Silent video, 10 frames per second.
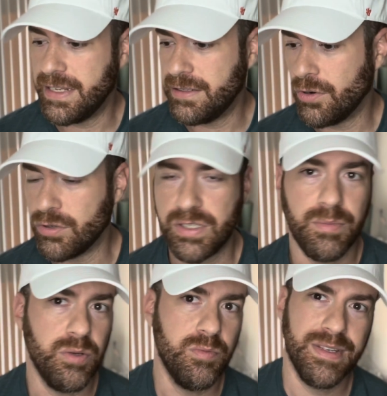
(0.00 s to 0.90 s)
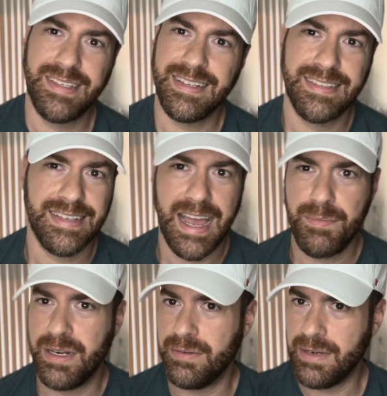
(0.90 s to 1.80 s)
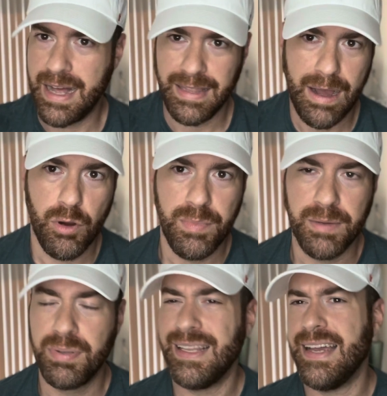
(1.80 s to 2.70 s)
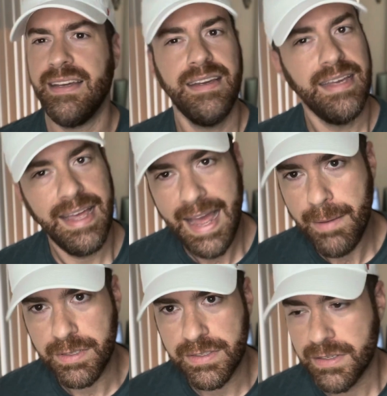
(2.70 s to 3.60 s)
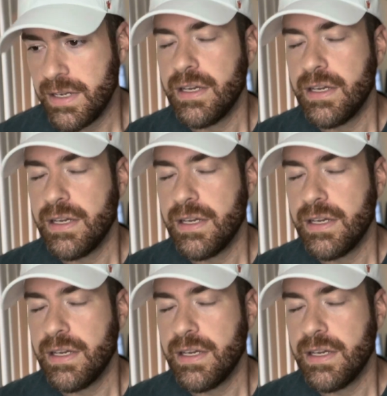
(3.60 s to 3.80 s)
or somebody would miss an assignment and allow a big play. It happens.